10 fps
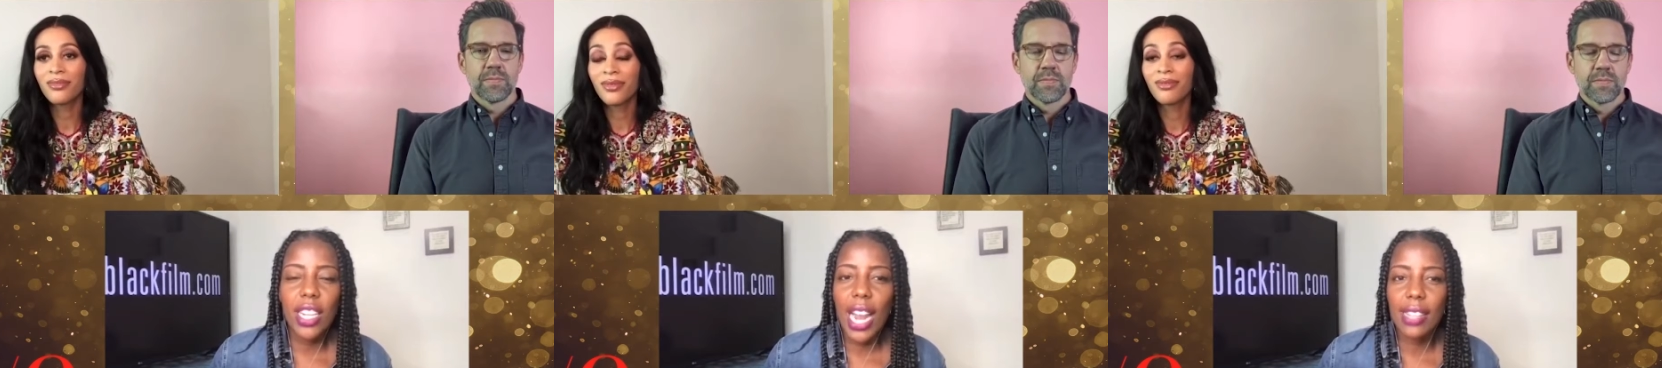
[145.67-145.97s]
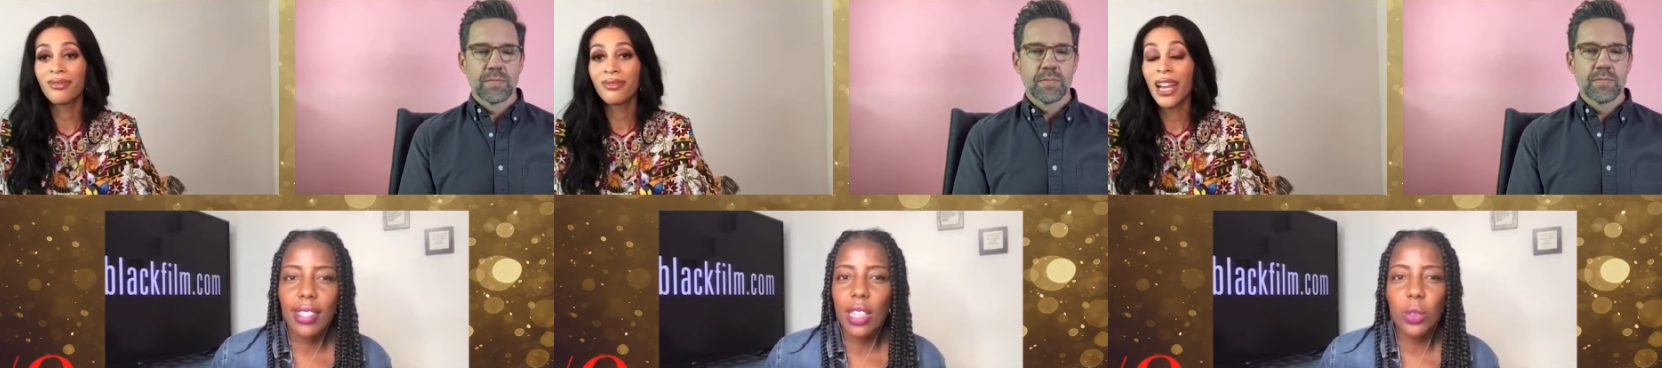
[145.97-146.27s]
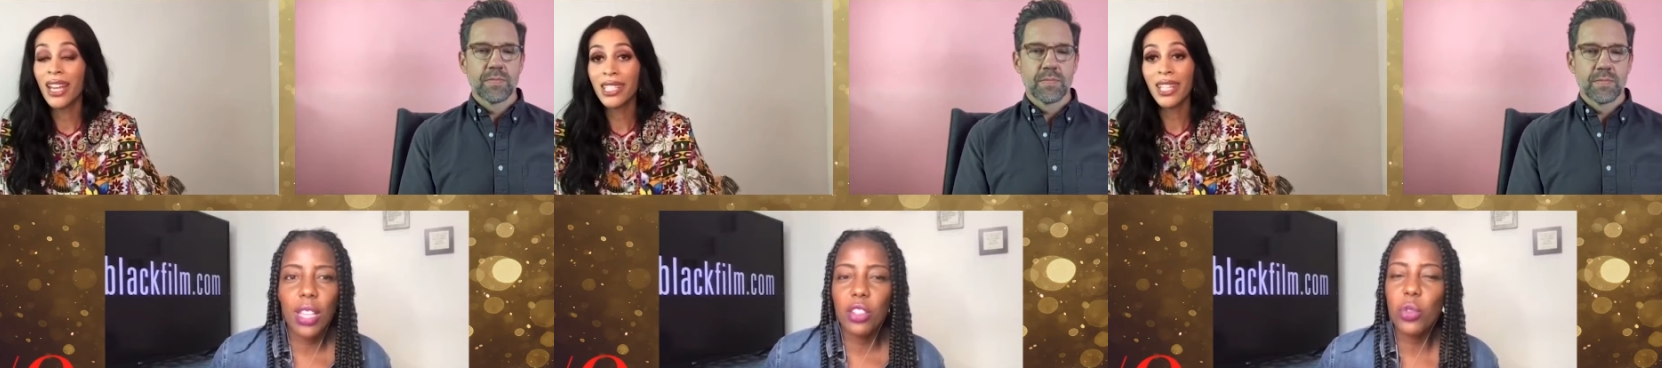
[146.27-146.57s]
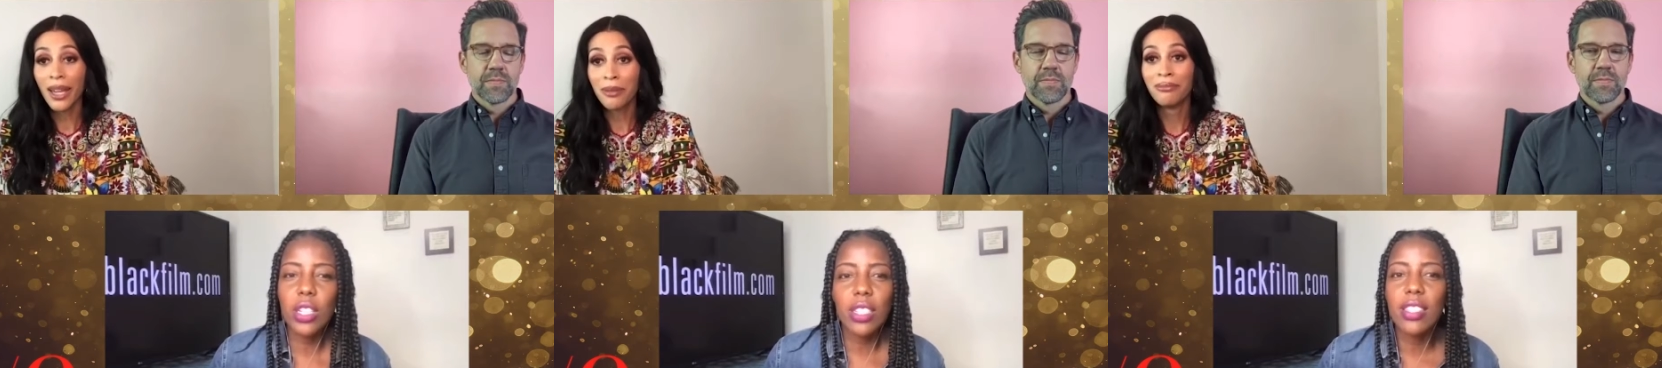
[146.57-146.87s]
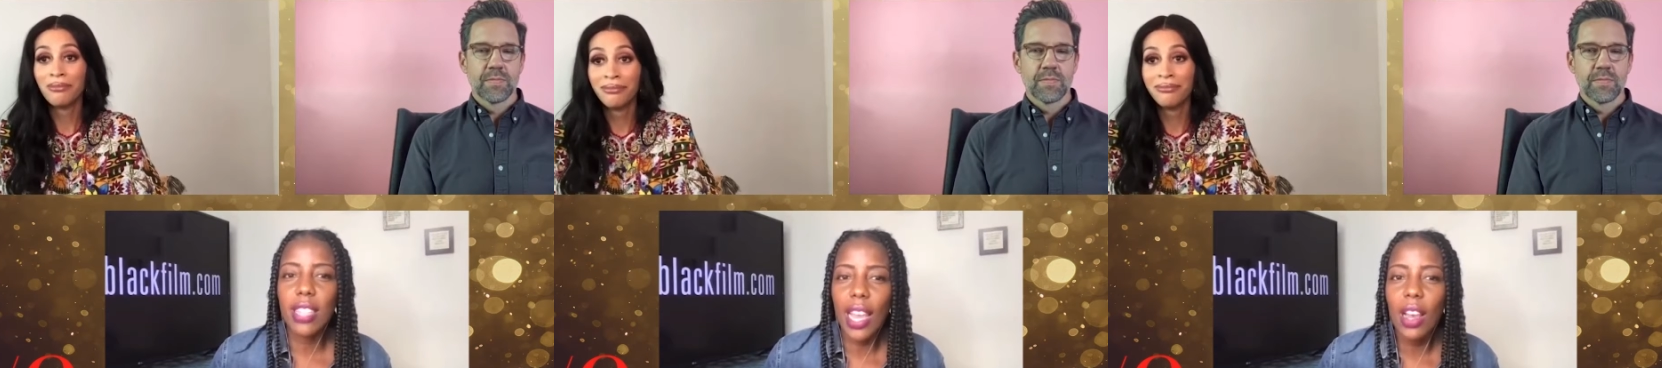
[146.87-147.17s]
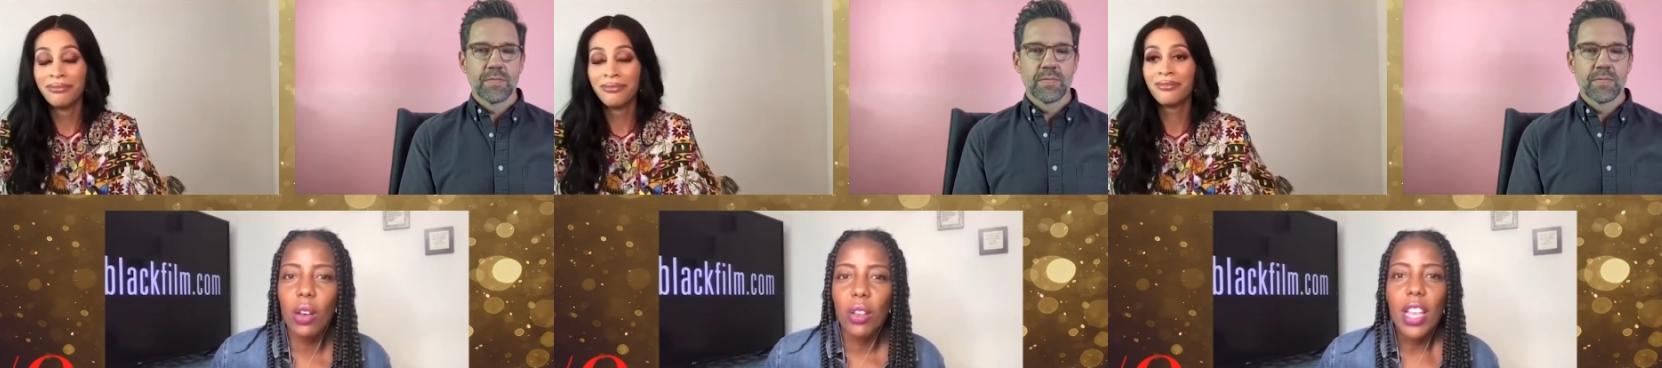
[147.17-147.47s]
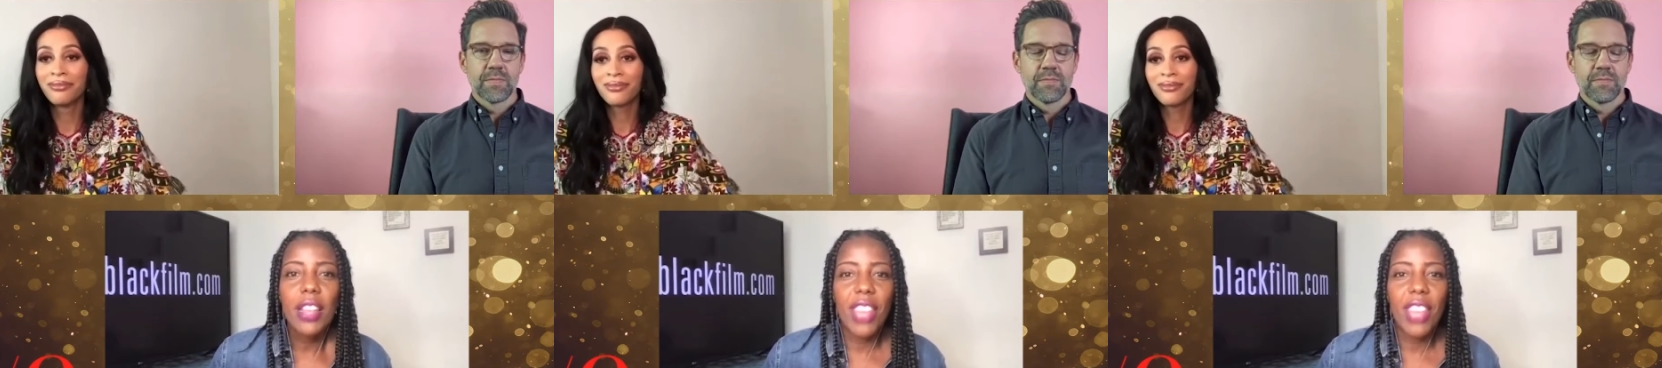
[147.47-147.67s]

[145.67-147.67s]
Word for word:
Speaker 1: And I just, like you said, you could just tell